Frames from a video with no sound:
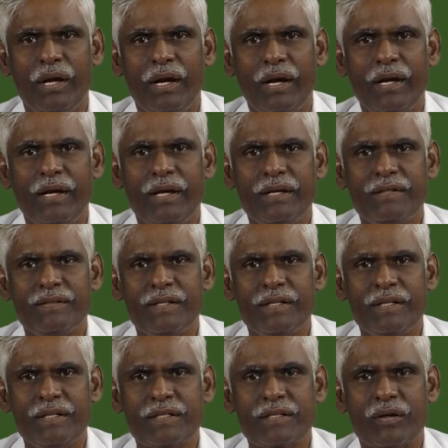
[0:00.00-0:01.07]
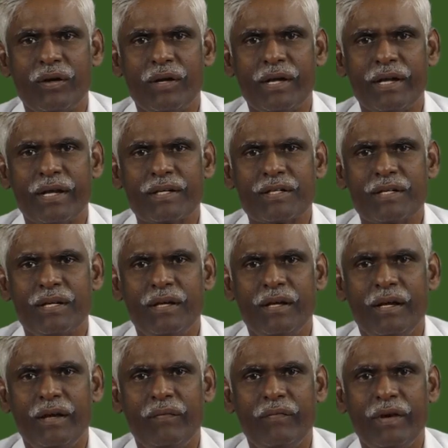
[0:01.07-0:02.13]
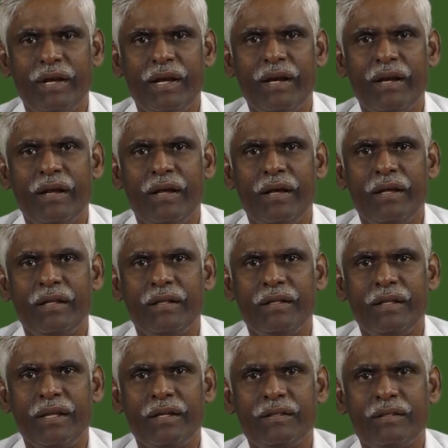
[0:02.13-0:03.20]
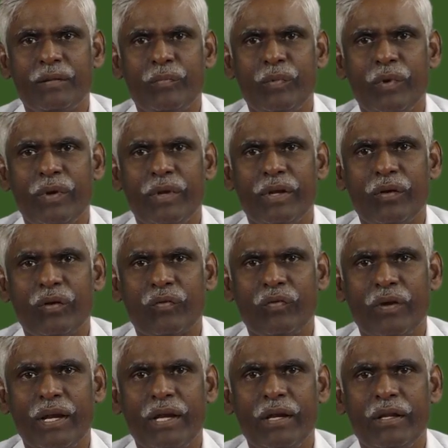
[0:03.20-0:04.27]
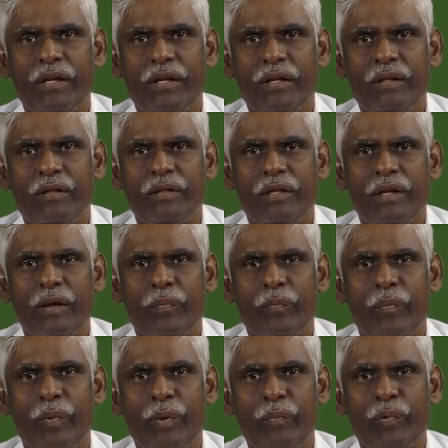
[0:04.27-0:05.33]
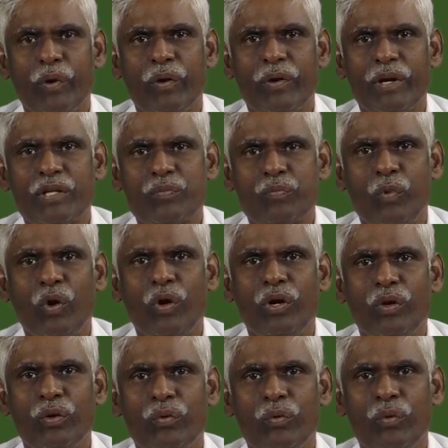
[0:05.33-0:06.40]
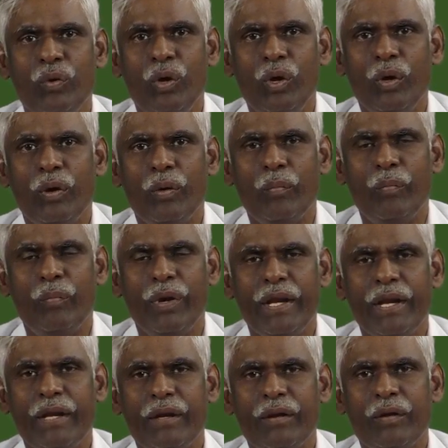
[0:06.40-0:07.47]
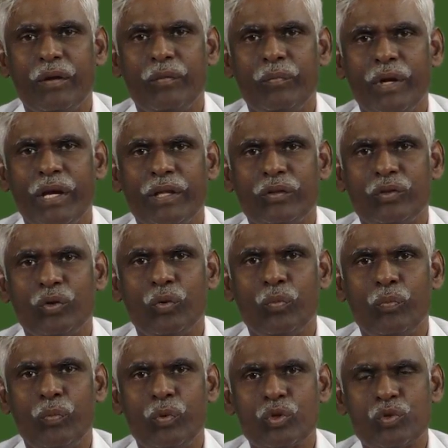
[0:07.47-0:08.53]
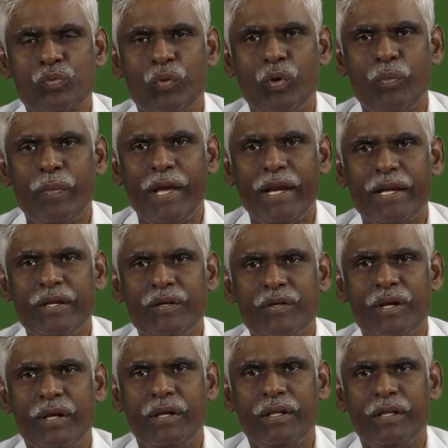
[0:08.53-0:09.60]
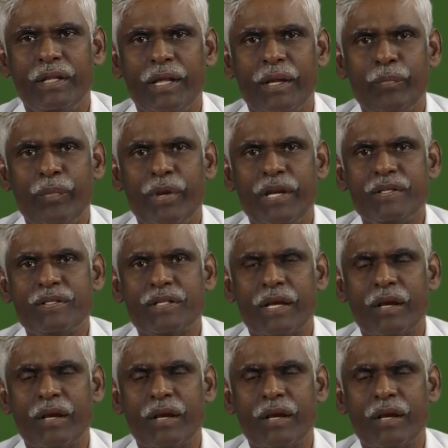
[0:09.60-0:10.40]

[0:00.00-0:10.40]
And it is in this context when there is a quickly the people respond to bring it by through postponed marriage, they embrace the